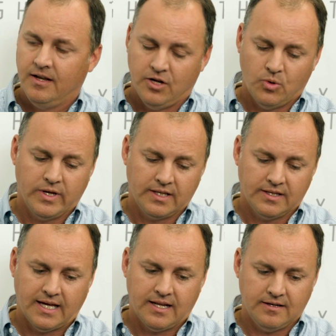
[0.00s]
knowing
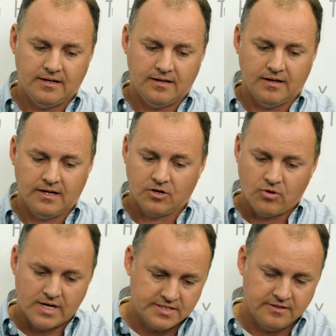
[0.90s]
that an
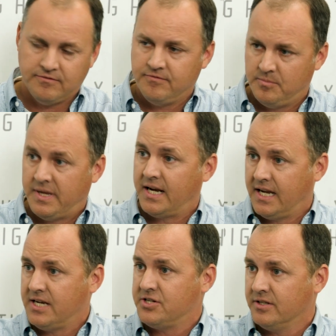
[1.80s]
aggressive
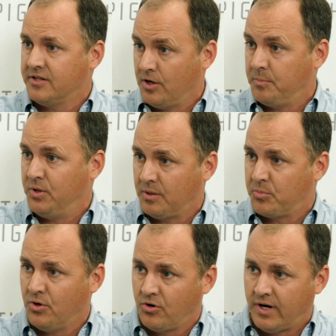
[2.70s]
medication therapeutic
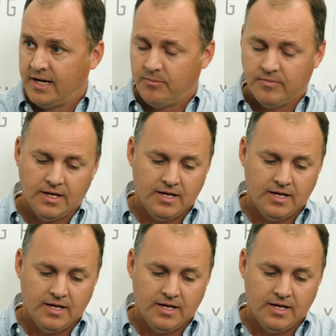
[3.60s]
program,